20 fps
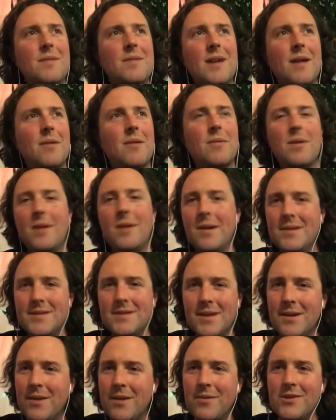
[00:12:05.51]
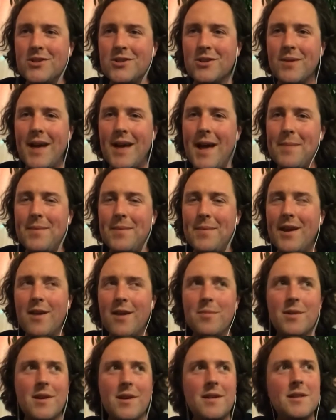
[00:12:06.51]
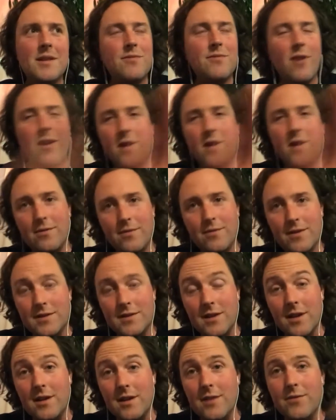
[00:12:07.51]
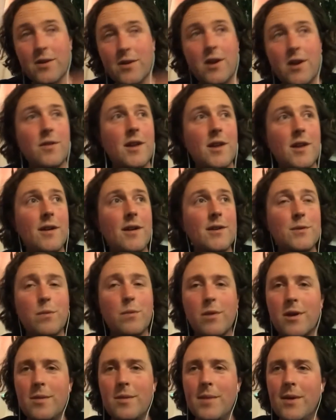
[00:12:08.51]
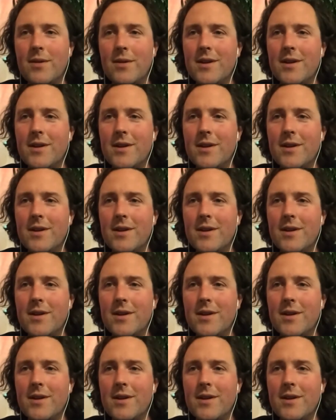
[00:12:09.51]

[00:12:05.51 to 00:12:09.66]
I'm still not really sure what happened there, but it's long enough ago that I don't have to worry about